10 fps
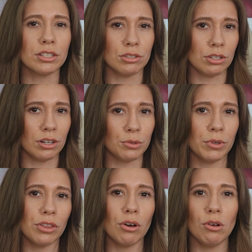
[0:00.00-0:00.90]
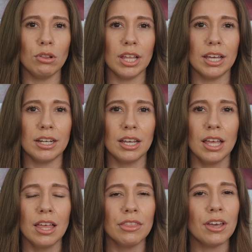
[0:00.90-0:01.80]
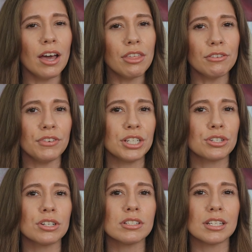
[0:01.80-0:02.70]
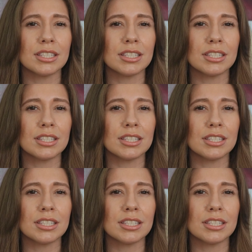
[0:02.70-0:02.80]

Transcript: concern with the OLED, the other features